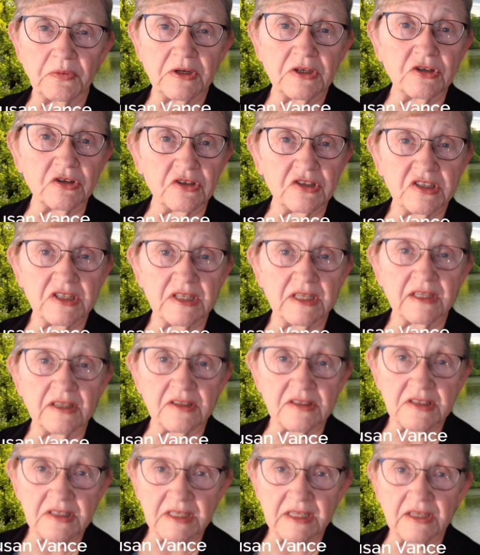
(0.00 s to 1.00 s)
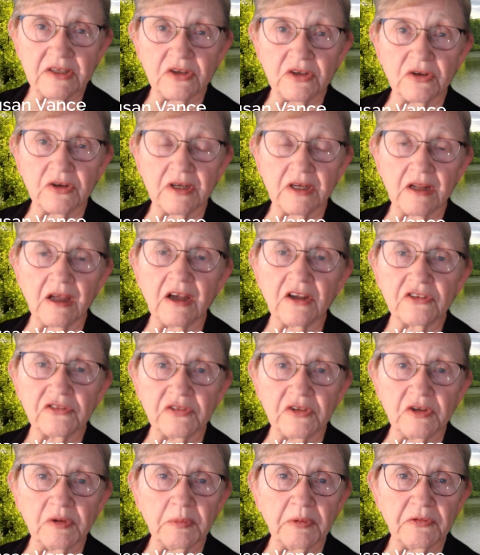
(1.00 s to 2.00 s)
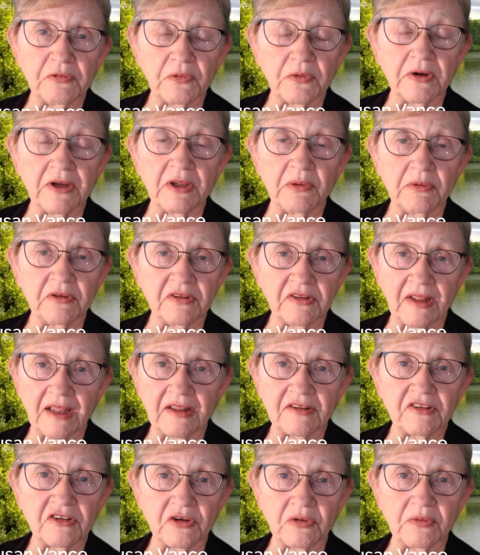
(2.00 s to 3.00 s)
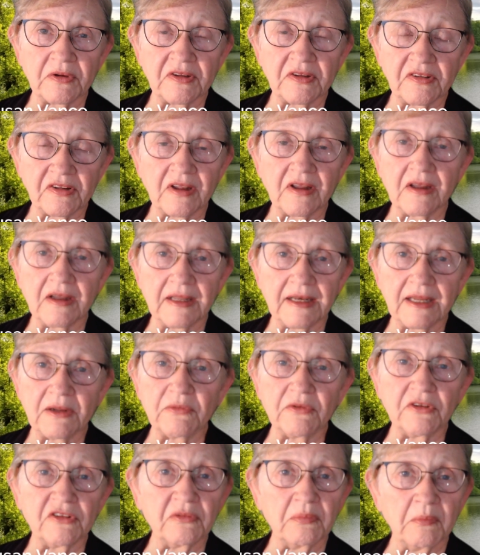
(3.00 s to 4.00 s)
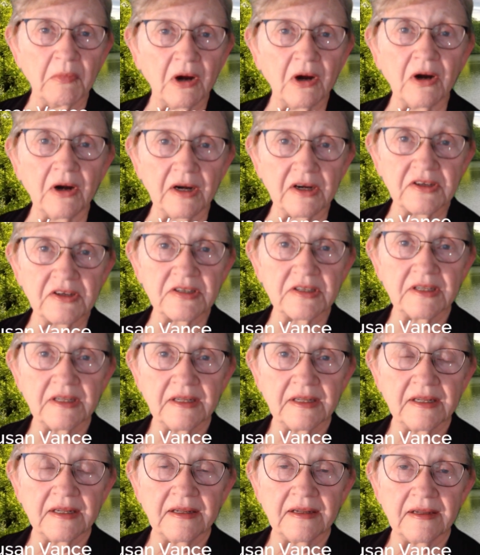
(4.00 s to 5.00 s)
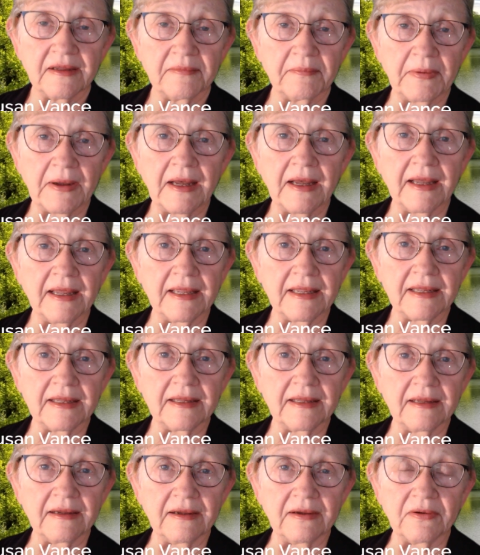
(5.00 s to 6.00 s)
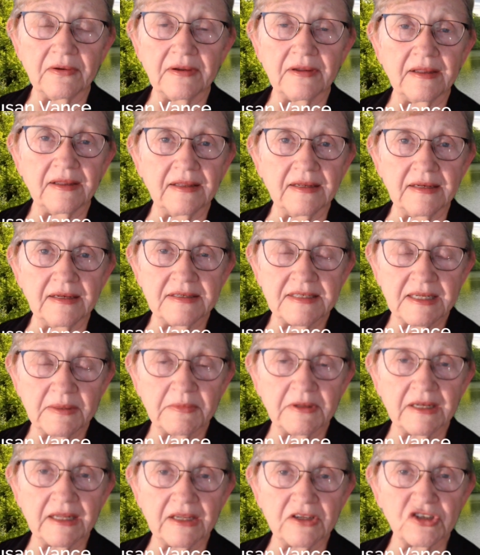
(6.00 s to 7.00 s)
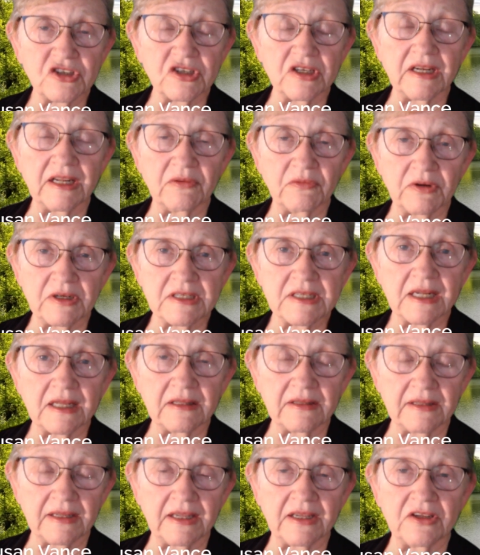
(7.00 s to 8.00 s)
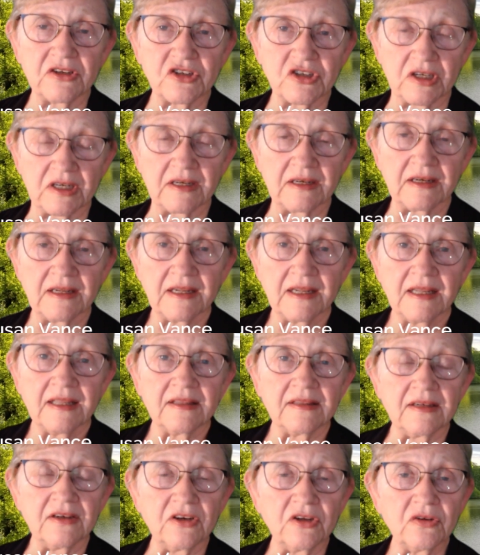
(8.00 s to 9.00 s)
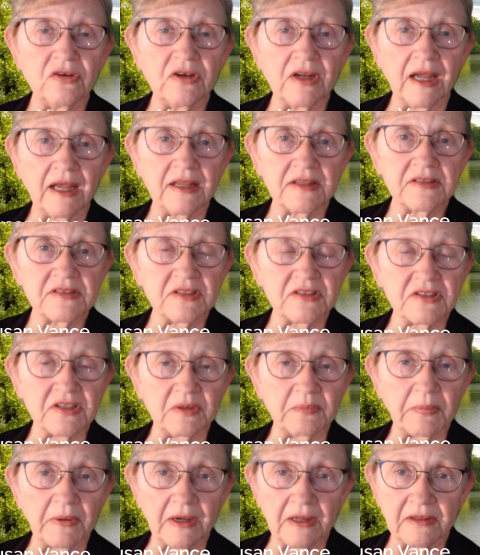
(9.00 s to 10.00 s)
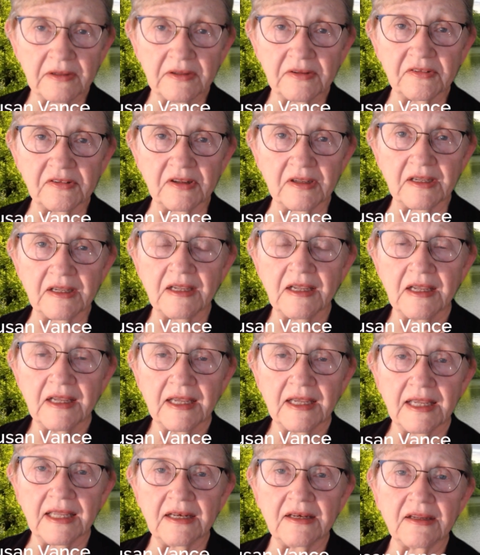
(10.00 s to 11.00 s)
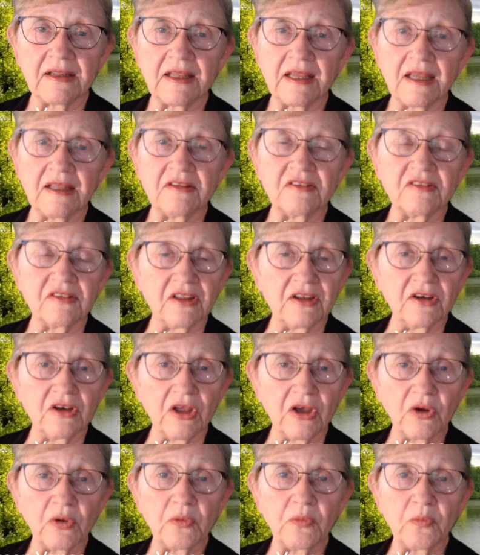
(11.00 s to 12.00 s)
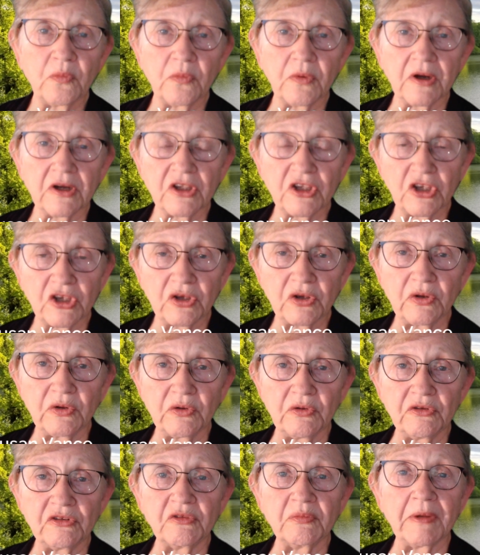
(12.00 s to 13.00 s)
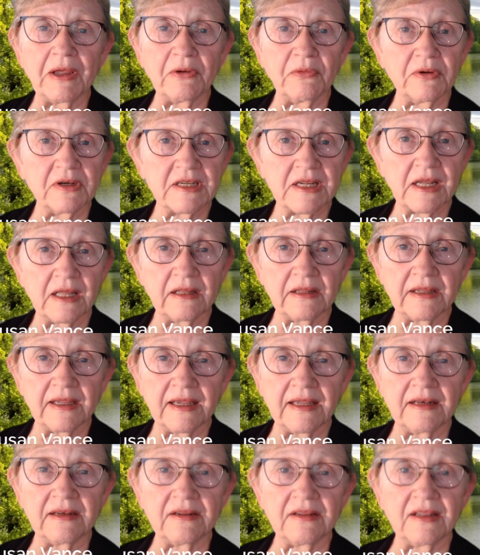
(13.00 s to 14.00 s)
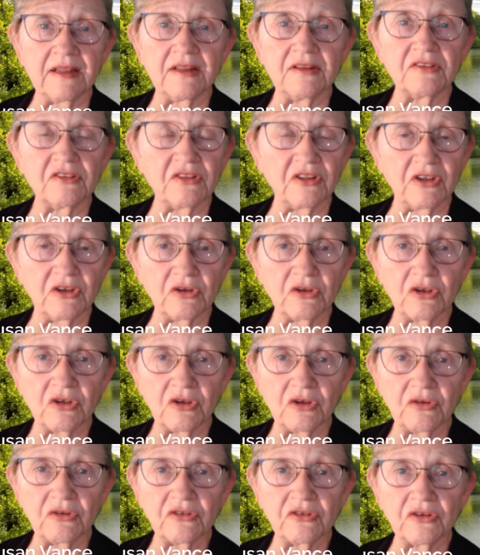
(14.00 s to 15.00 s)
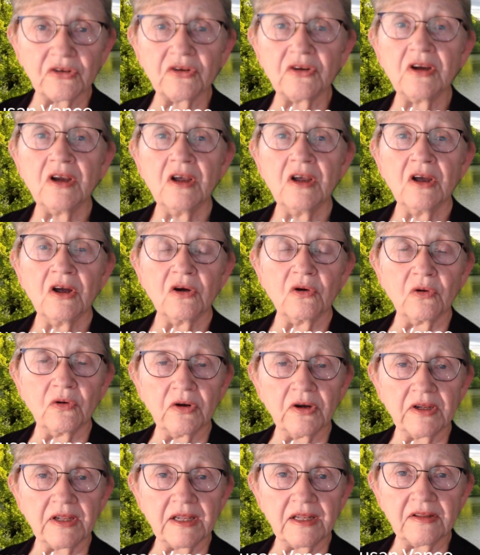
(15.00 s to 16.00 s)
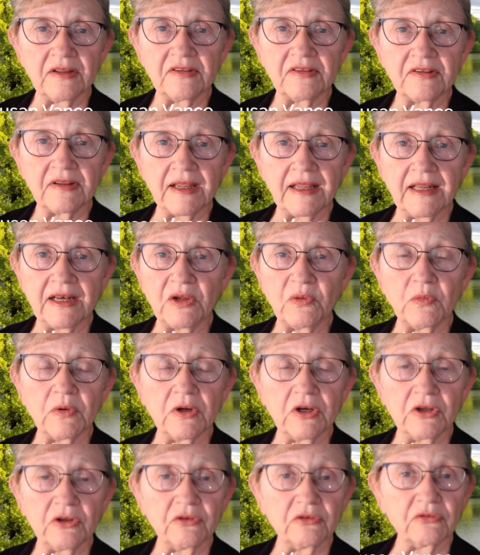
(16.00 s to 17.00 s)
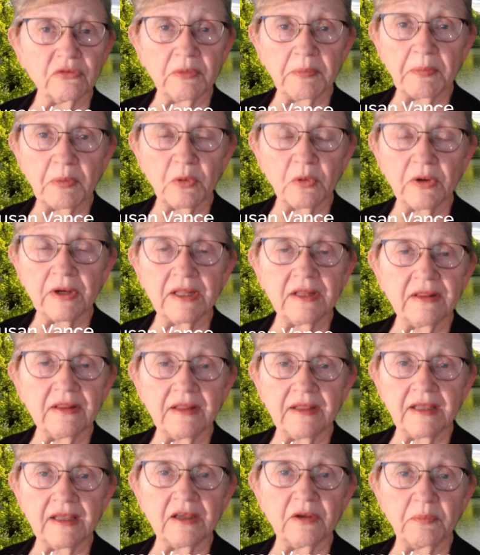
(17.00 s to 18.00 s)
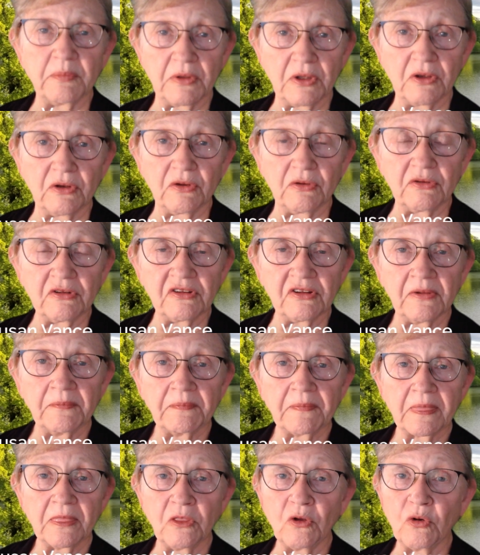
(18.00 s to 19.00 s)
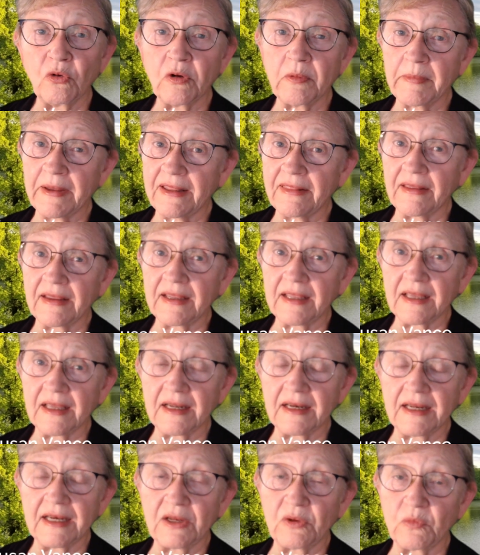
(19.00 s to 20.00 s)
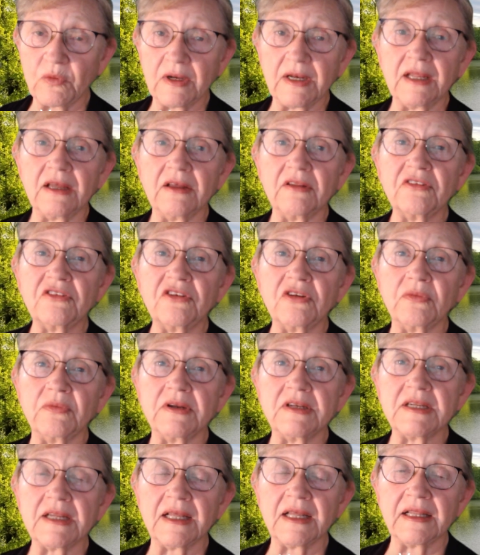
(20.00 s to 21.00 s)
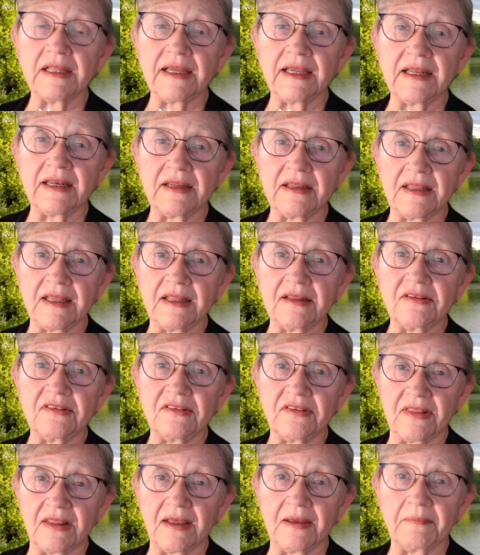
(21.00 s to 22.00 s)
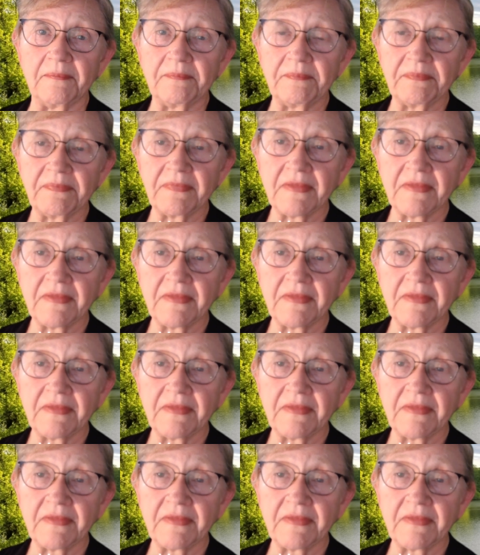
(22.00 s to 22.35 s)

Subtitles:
Richard Sticka's tenure in Knoxville, before he was asked to resign, it was marked by intimidation and retaliation. The new diocesan policy indicates that no accused may retaliate against the accuser or against anyone who's reporting the abuse, nor may they get anyone else to retaliate against them.